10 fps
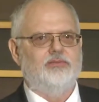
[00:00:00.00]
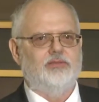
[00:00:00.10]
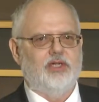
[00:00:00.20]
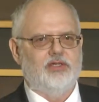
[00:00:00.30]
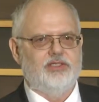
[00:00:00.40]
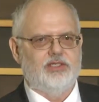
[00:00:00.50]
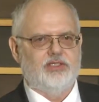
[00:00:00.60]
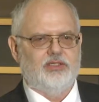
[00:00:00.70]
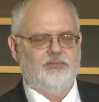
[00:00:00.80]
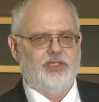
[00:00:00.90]

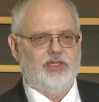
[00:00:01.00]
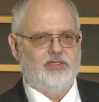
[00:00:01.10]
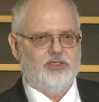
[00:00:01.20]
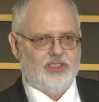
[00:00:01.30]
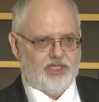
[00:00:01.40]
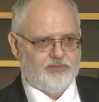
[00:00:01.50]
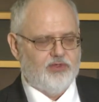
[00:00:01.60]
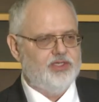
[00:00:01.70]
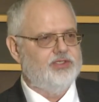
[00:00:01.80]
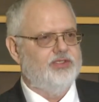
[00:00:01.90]
Architect
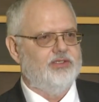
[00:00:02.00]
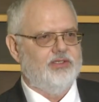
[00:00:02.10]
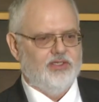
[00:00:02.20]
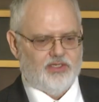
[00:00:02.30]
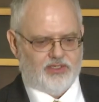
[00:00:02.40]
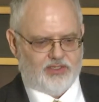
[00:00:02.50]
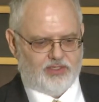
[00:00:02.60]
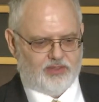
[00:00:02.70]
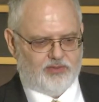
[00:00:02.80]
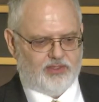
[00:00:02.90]
Collaboration,
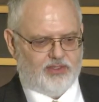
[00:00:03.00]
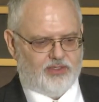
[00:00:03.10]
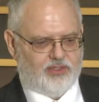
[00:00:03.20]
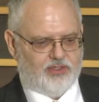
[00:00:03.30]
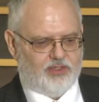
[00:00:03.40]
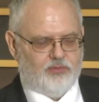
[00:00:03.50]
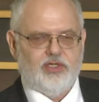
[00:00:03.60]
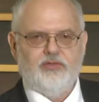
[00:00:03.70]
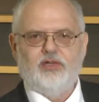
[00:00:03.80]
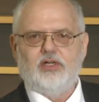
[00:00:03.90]
it
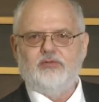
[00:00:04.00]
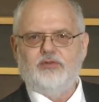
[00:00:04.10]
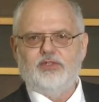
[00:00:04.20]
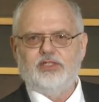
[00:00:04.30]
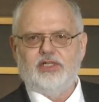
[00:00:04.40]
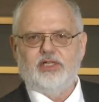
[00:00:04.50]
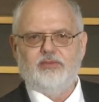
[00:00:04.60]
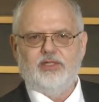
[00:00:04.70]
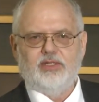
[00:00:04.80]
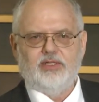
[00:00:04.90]
would evolve over
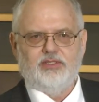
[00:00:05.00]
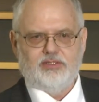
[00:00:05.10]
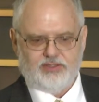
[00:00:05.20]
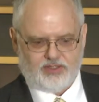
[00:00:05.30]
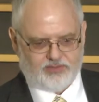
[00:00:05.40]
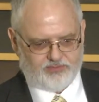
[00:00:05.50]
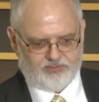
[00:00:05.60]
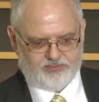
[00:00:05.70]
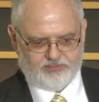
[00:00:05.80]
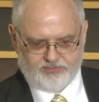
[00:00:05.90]
time, and
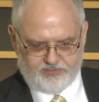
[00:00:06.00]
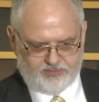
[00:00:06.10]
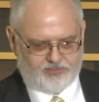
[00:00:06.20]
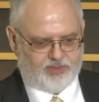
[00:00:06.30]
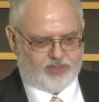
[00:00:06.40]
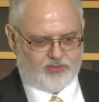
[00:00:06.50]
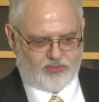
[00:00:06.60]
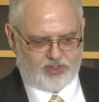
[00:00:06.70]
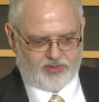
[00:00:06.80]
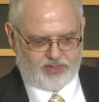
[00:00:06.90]
other
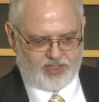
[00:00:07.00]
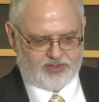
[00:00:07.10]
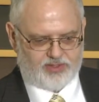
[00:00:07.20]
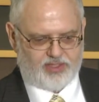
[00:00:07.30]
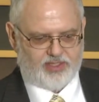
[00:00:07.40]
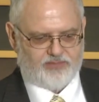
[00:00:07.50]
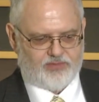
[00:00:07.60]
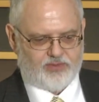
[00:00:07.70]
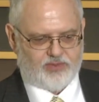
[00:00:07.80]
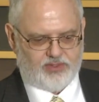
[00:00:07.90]
organizations have.
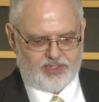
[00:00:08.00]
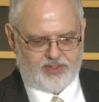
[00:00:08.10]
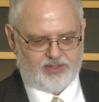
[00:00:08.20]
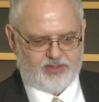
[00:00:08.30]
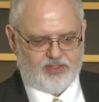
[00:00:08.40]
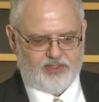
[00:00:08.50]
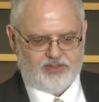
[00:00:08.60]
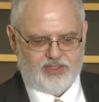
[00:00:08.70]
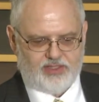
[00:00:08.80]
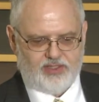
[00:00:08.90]
So the lesson is
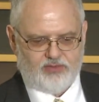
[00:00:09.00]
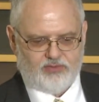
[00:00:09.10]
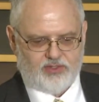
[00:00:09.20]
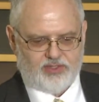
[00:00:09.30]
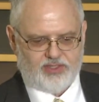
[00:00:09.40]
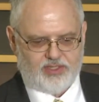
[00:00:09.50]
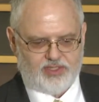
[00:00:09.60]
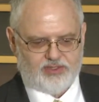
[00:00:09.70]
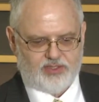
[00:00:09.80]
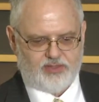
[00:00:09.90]
technical
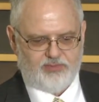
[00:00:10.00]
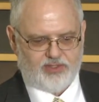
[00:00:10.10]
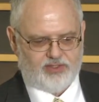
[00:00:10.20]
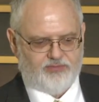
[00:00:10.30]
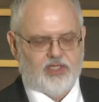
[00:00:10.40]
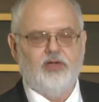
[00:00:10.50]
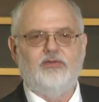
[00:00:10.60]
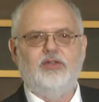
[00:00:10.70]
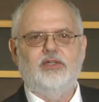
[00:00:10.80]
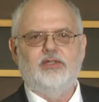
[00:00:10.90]
organizations must
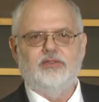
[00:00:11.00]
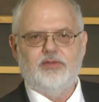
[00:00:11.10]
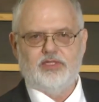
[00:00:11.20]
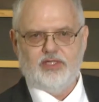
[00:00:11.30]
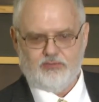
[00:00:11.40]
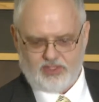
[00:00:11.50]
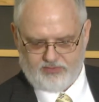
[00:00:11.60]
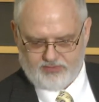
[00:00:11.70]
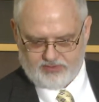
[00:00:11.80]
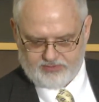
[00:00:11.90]
evolve to stay
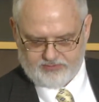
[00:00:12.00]
relevant.